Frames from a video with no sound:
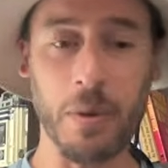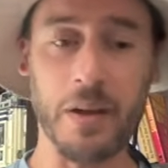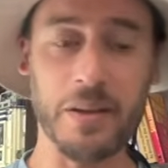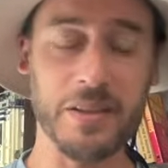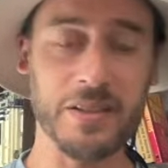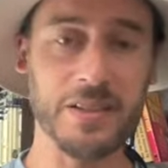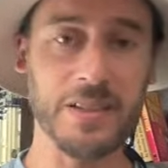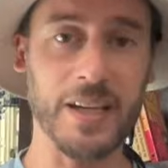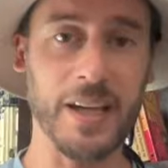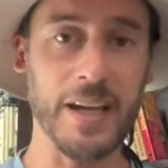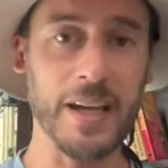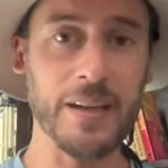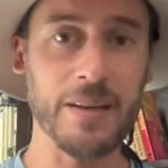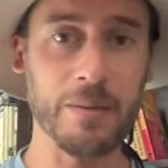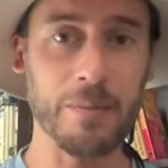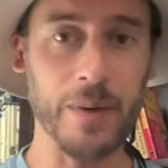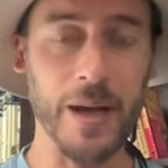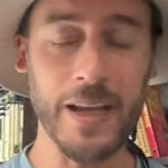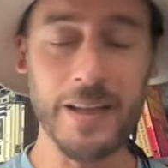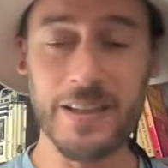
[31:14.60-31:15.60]
this guy.
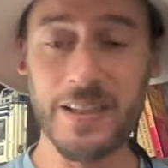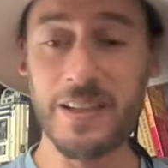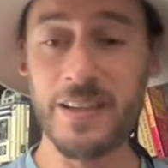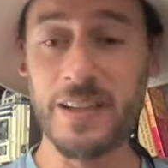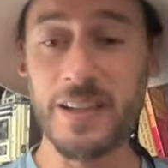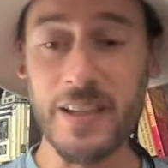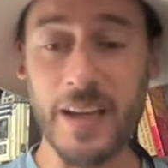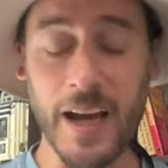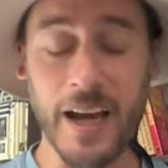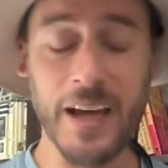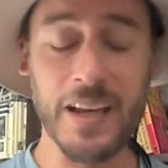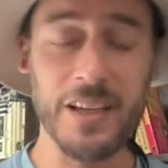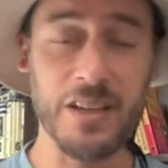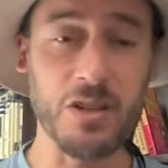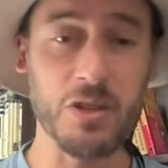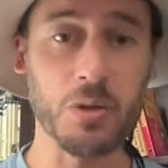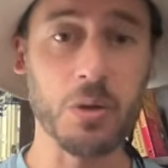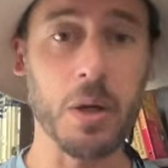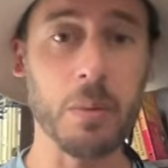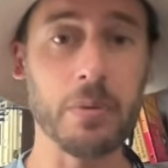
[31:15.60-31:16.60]
I did not
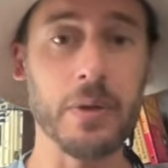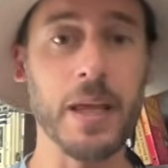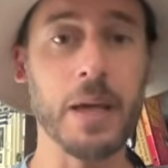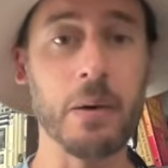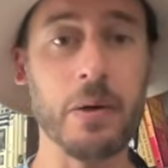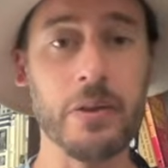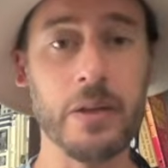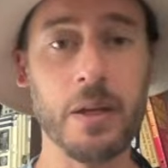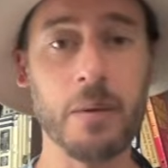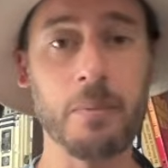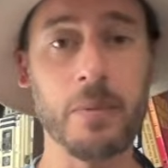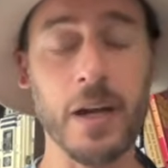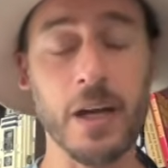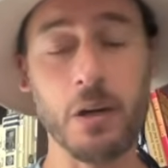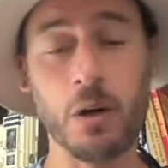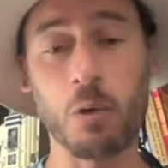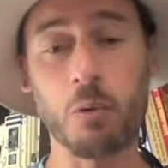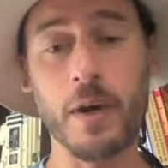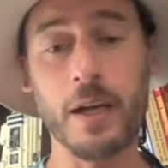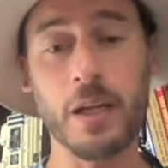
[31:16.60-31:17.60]
enjoy playing with him. I
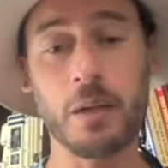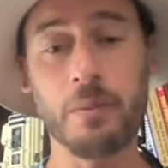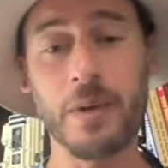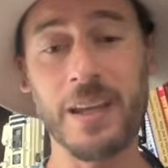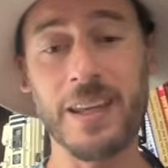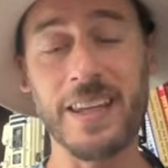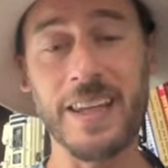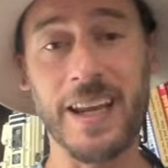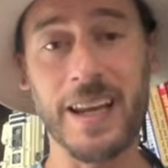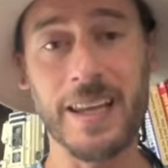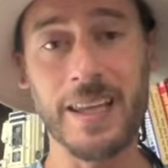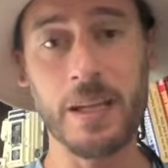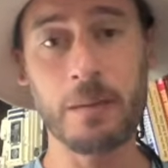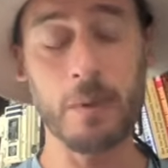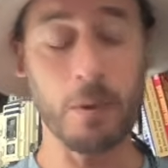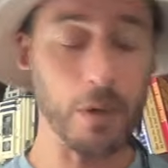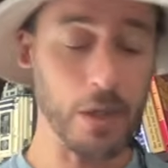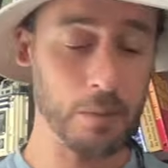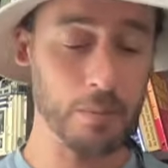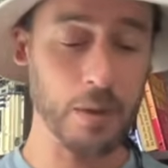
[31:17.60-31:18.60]
don't recommend getting him. I
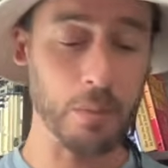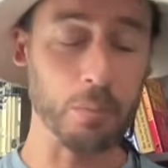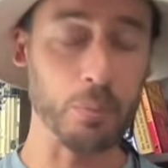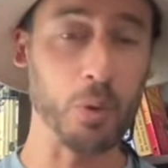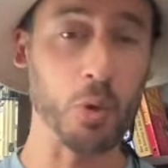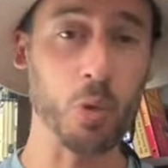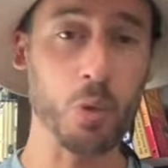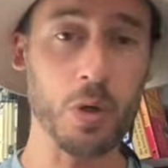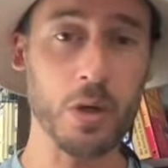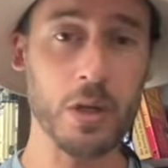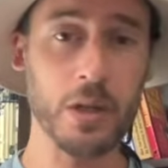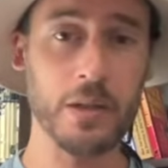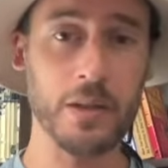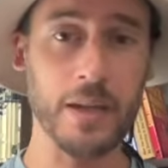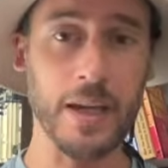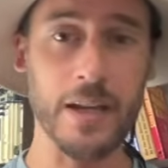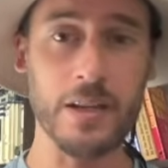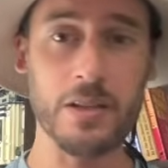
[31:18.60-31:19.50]
recommend Bulwark as